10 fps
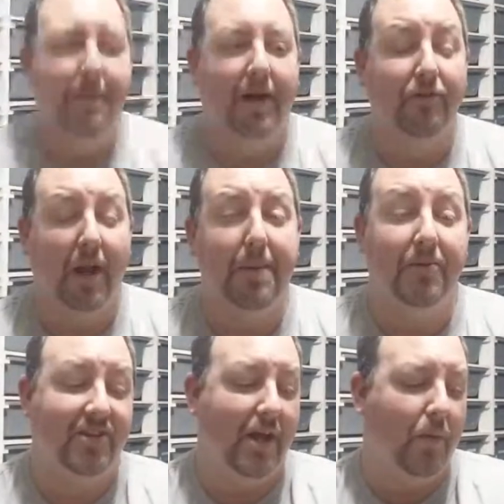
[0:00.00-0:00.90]
because a lot of
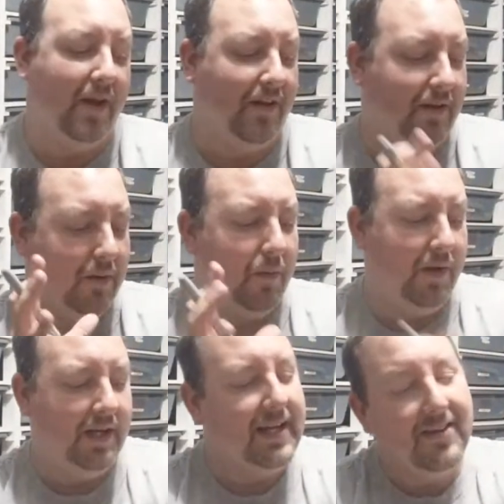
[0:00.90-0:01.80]
people say
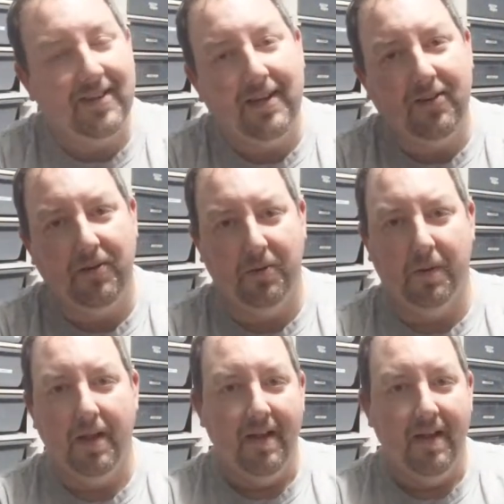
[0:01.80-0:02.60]
when it gets into you,